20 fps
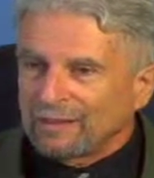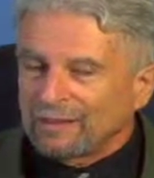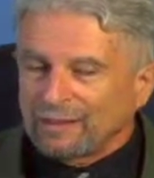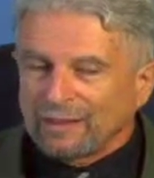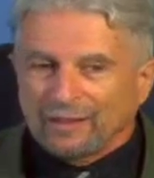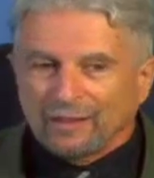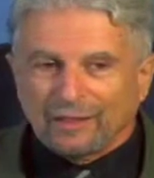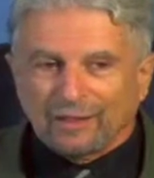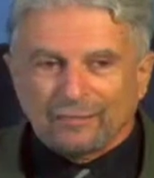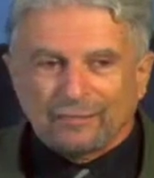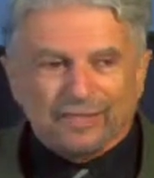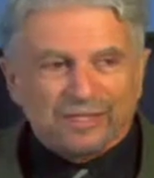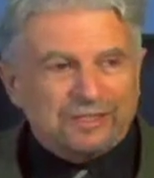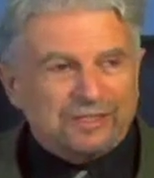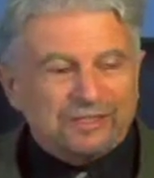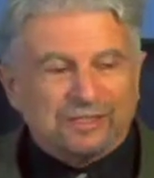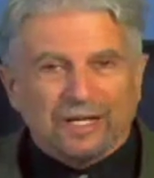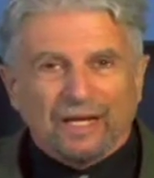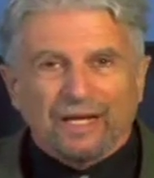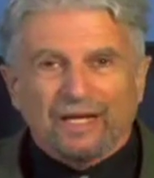Now, you could be a
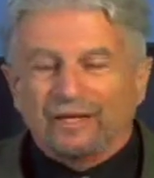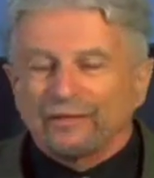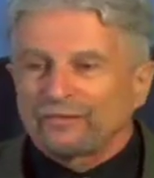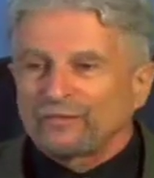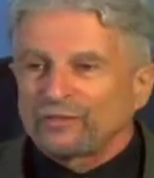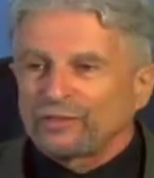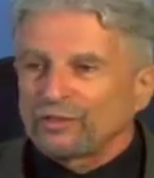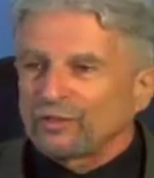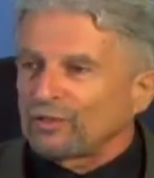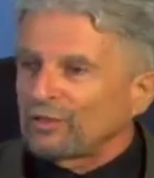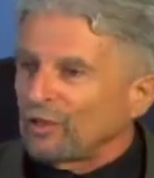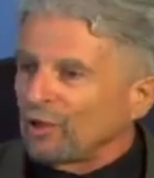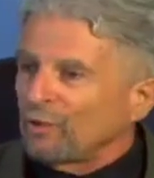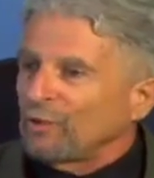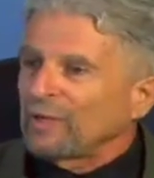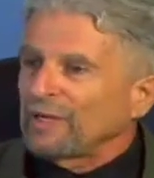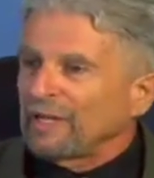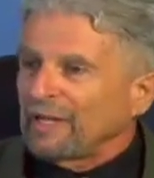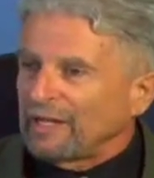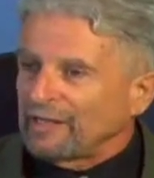slave to your
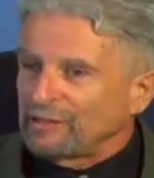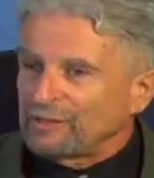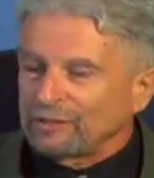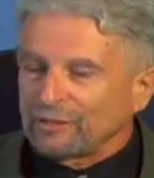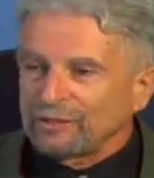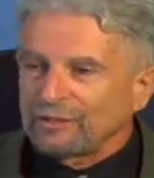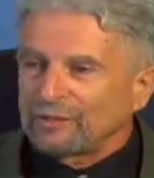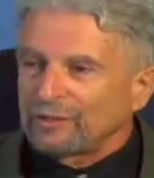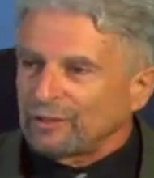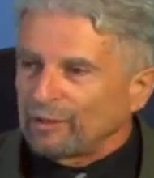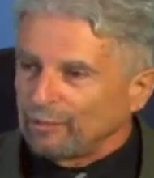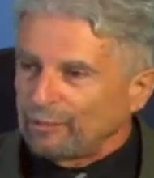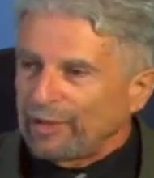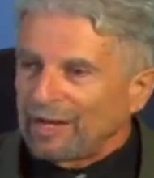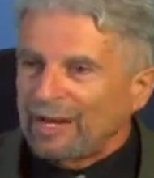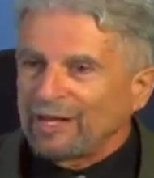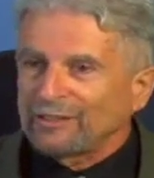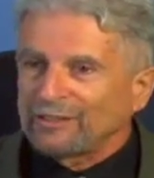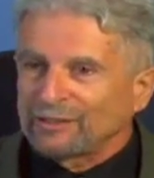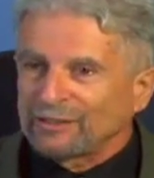lower nature, to your
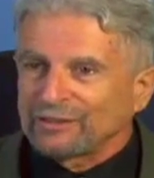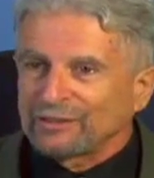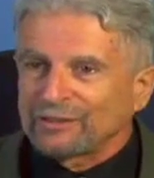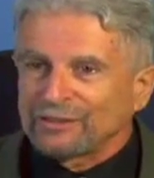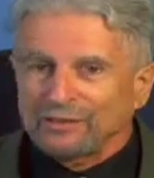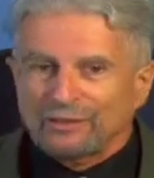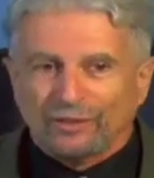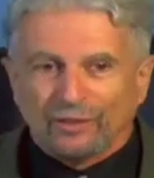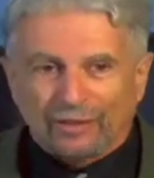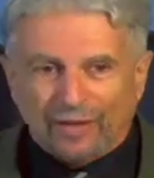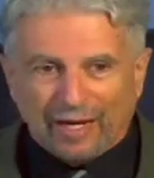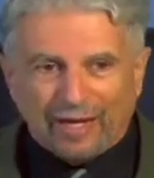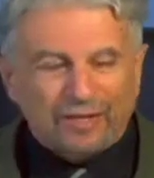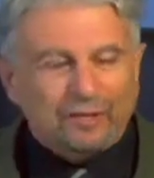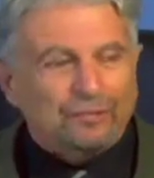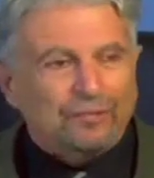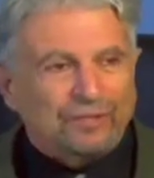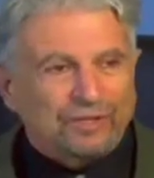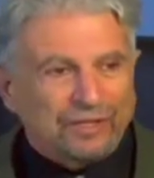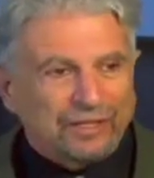passions, to your
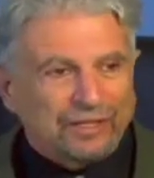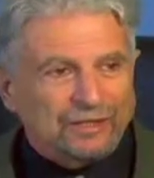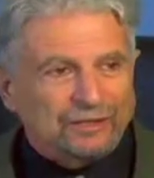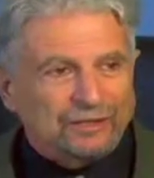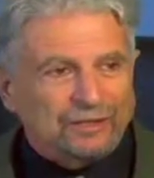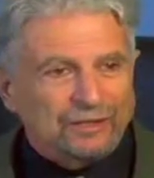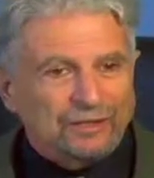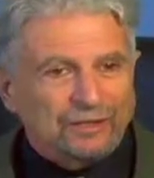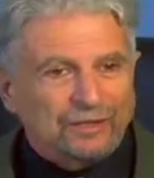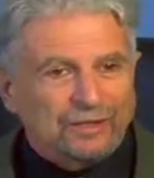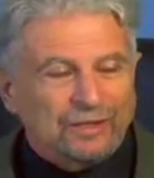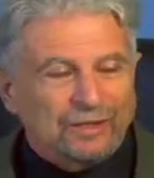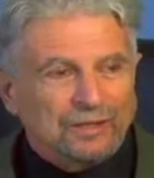animal nature,